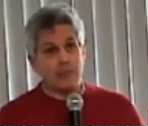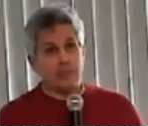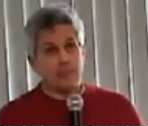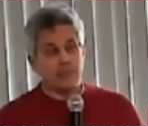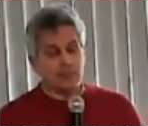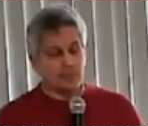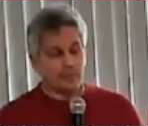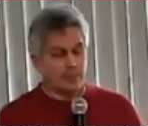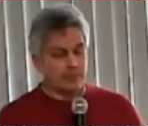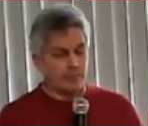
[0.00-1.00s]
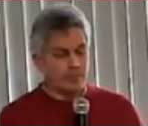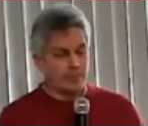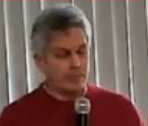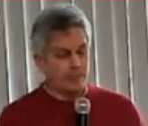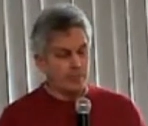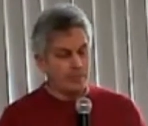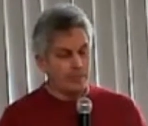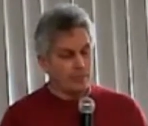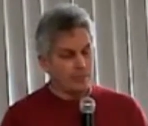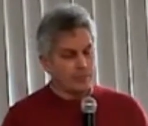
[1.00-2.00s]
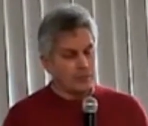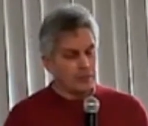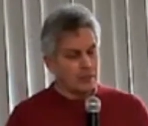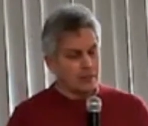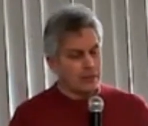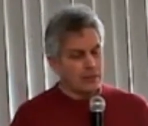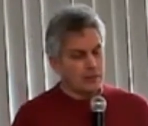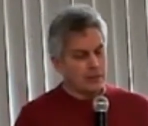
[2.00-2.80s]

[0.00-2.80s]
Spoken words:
[no speech]